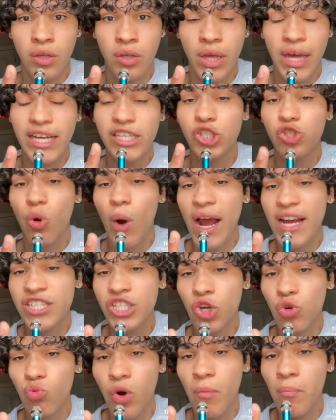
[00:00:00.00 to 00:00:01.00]
and tried
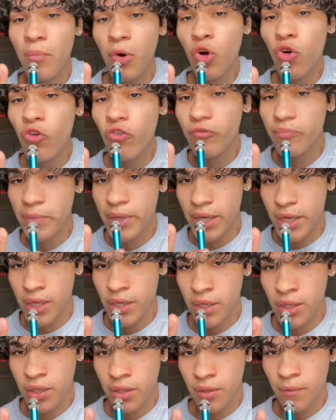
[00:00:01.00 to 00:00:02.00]
to remove me
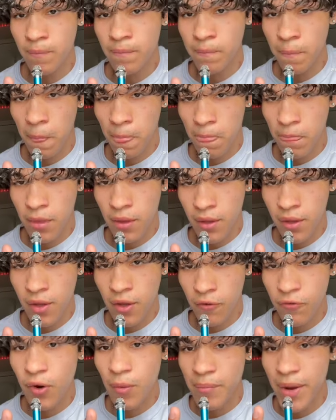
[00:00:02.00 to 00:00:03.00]

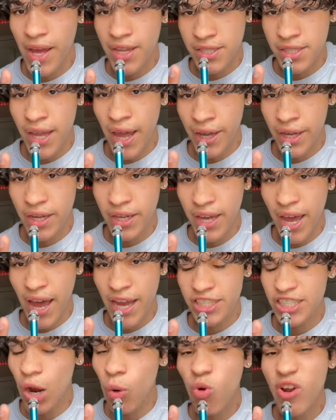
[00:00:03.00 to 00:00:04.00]
from that stack of
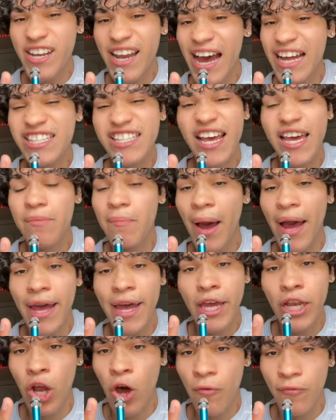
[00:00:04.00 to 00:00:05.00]
cash. I would not take my
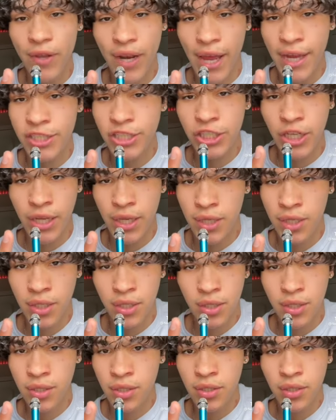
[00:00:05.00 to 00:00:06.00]
hand off of that shit.
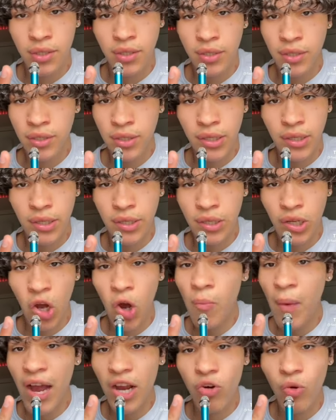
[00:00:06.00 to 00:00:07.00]

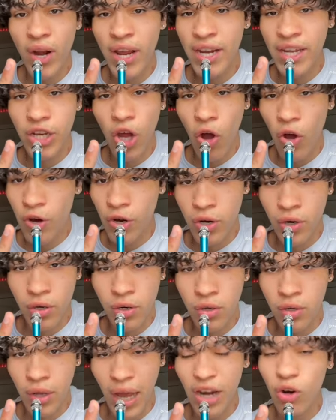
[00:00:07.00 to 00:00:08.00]
On my granny daughter.
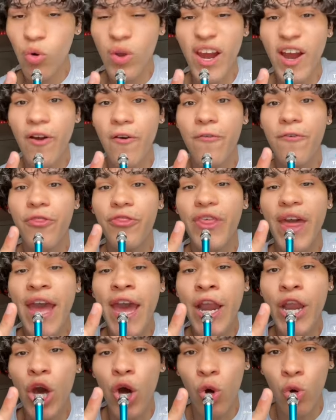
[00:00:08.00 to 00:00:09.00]
I don't care if
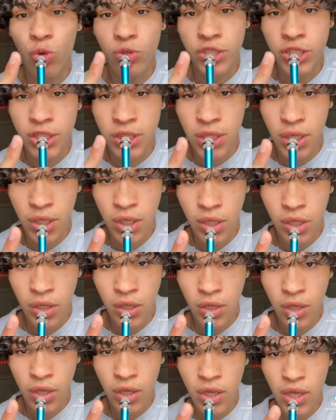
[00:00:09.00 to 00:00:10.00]
Thanos
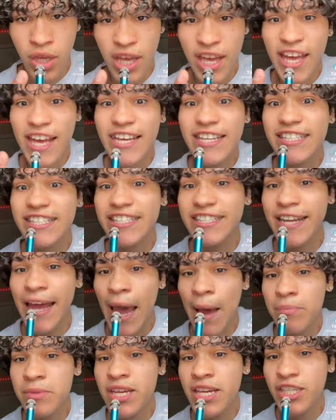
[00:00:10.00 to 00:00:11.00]

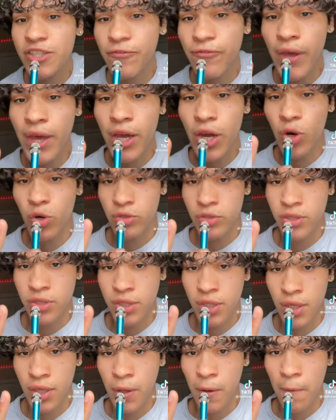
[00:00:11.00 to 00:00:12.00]
snapped his
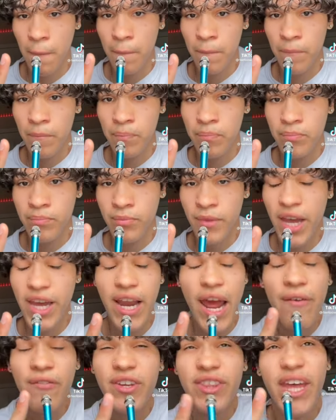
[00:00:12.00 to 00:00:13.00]
fingers and
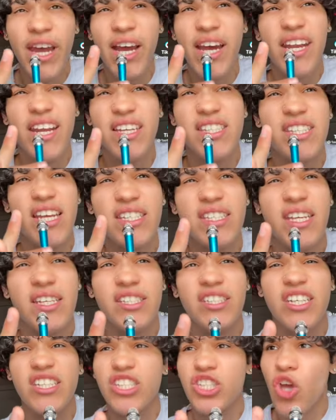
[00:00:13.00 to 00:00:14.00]
everything in
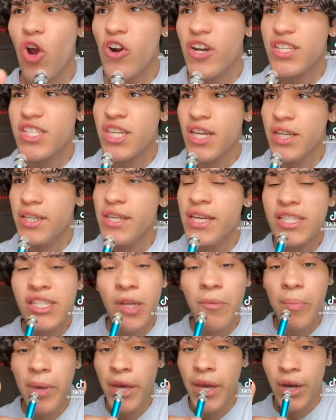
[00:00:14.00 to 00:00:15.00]
existence just started to
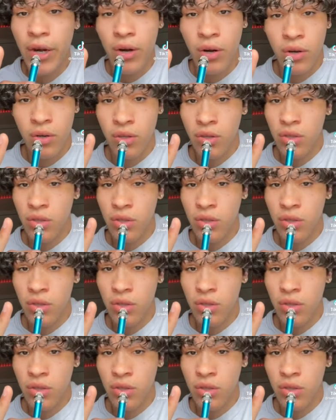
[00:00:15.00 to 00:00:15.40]
disappear.